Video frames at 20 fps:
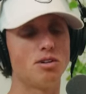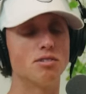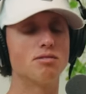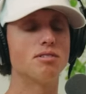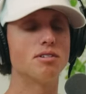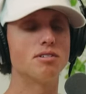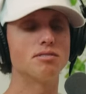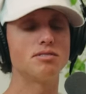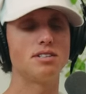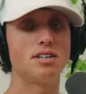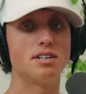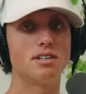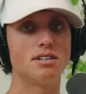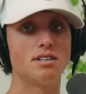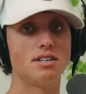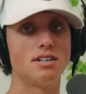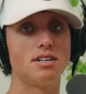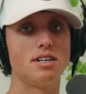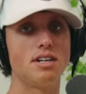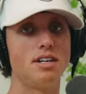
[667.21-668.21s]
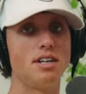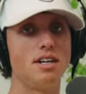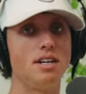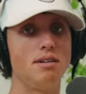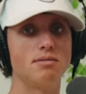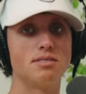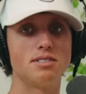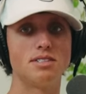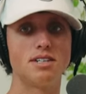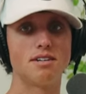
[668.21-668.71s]
called Grosse Ile, and he
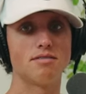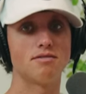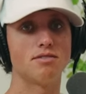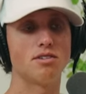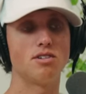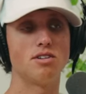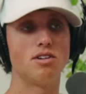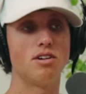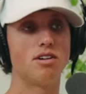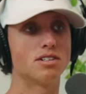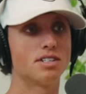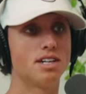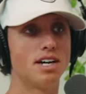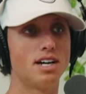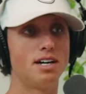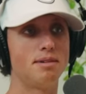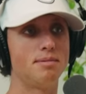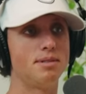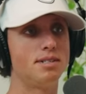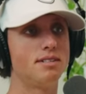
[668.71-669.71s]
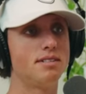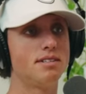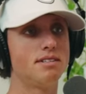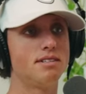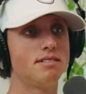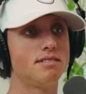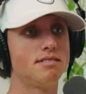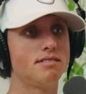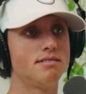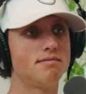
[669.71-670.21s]
was there for a long time and
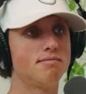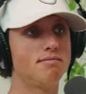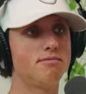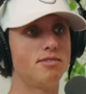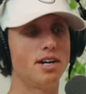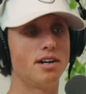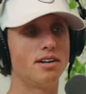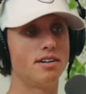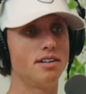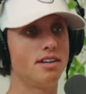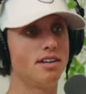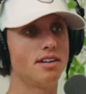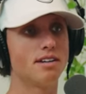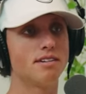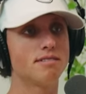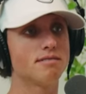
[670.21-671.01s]
very like.